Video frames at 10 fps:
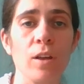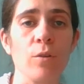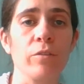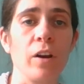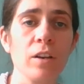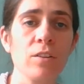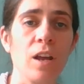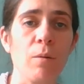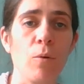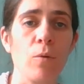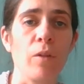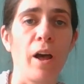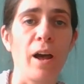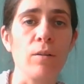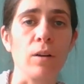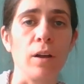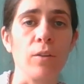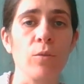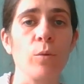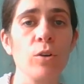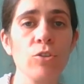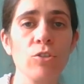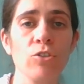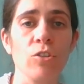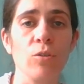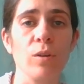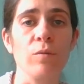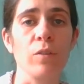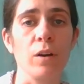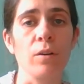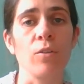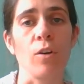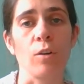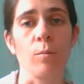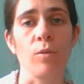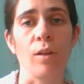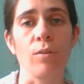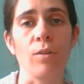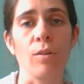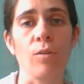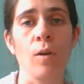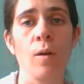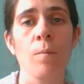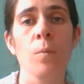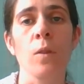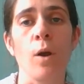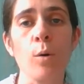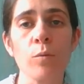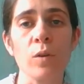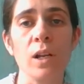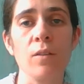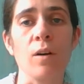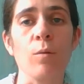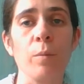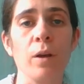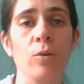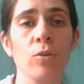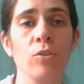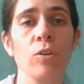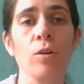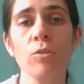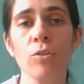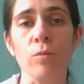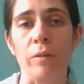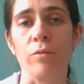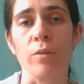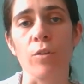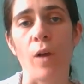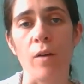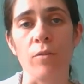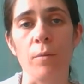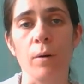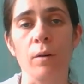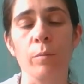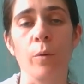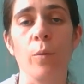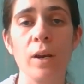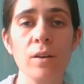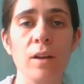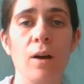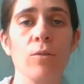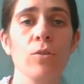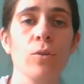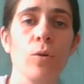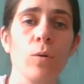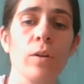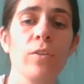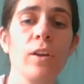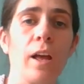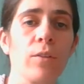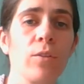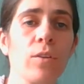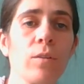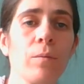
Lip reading: you'll find a table that outlines what you should do in various circumstances. Hopefully that will be a good go-to reference for everyone, but when in doubt, call us and ask.